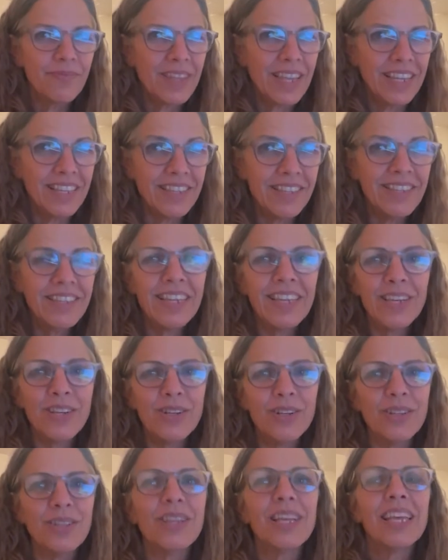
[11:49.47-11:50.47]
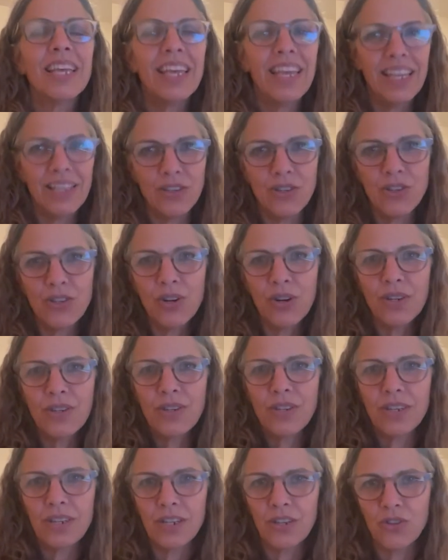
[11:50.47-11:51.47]
until it
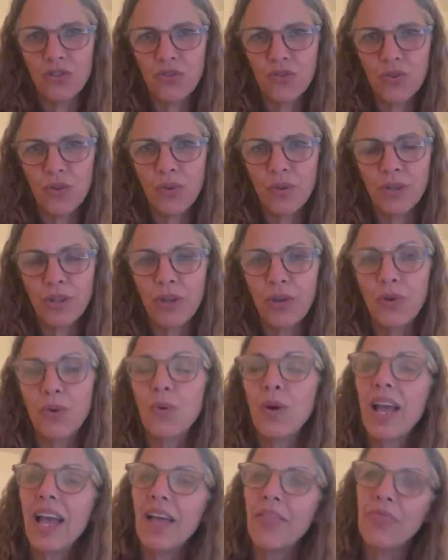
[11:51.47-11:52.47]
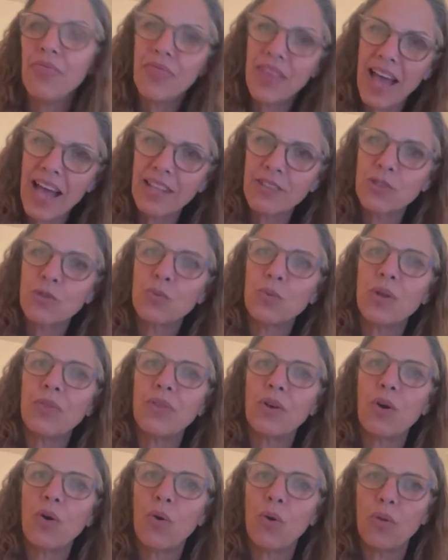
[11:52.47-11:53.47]
starts to control you. And that's when
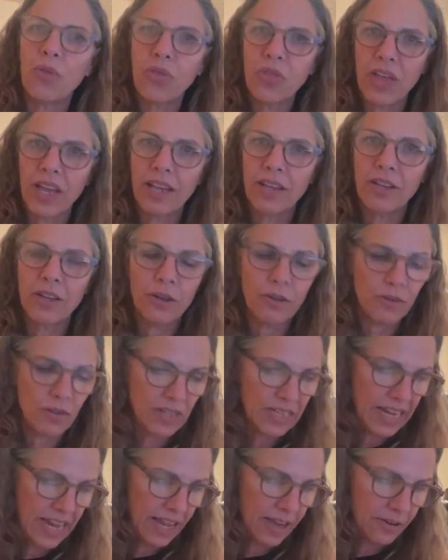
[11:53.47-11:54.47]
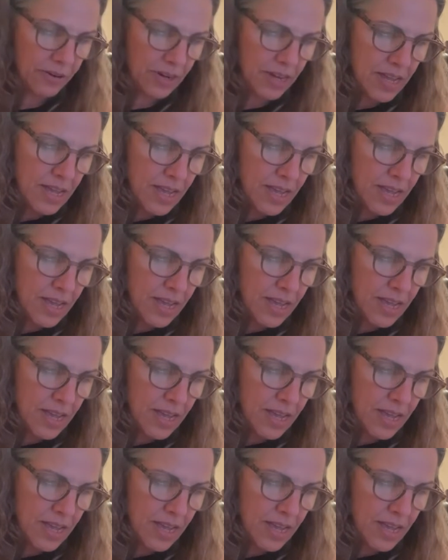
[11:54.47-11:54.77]
the whole thing goes down.